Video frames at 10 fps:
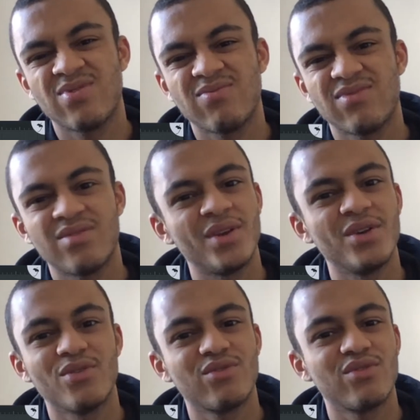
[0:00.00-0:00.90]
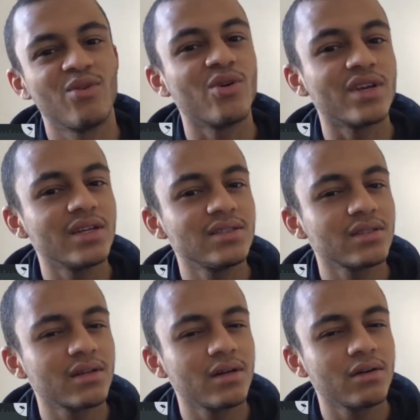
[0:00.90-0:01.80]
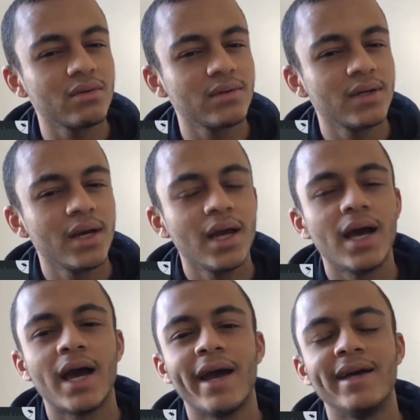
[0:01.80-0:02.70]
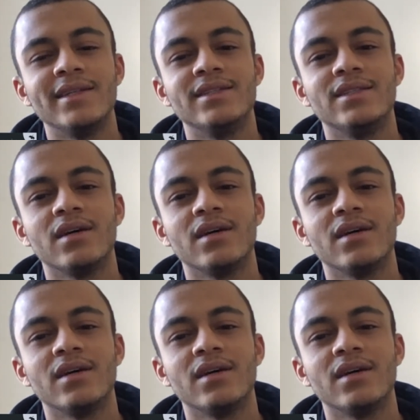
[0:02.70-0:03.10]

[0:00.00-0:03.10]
3 or 4 years ago, and